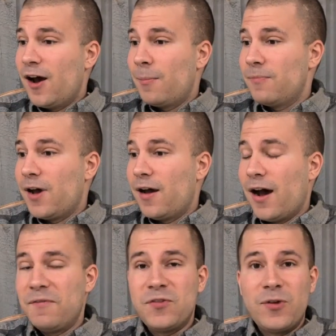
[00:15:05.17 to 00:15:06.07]

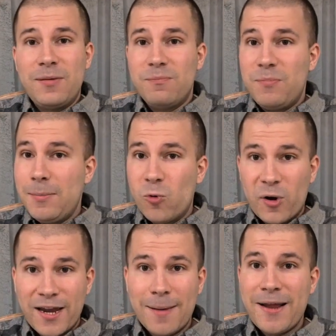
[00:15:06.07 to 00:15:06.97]
Obviously, people
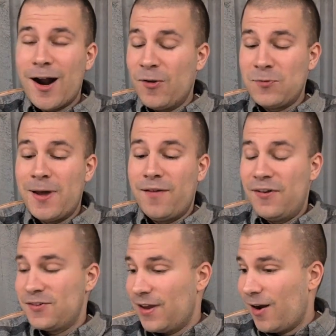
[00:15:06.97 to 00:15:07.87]
were kept out of those
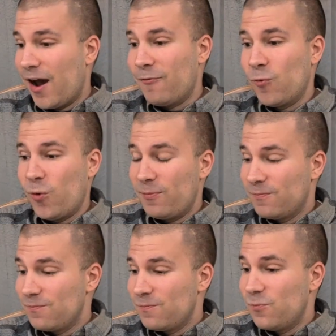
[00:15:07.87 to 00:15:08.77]
benefits, and not everyone
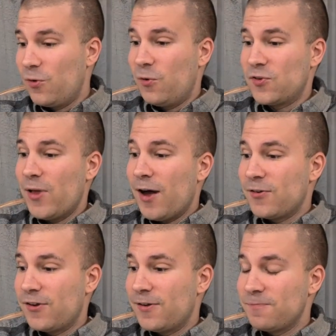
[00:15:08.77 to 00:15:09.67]
was
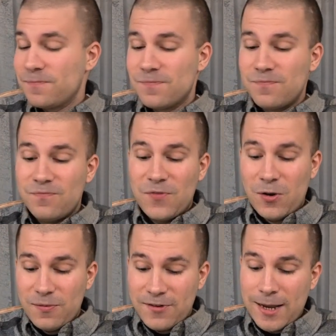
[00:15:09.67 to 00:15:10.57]
allowed to,
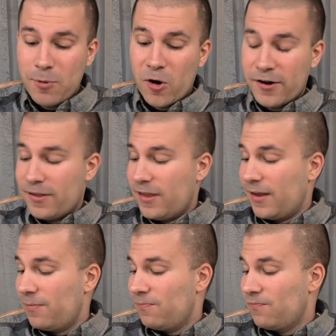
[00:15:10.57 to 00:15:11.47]
take part
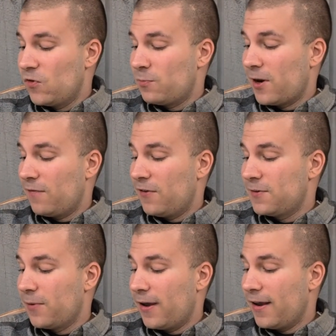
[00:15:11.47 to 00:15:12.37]
in those
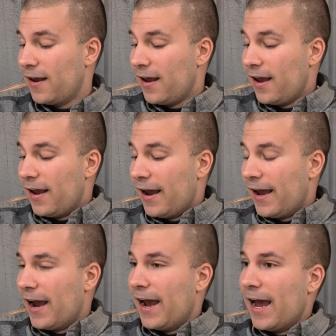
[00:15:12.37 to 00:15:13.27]
benefits. But
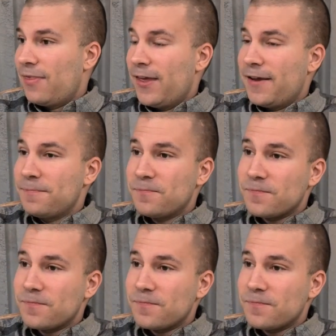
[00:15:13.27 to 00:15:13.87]
I think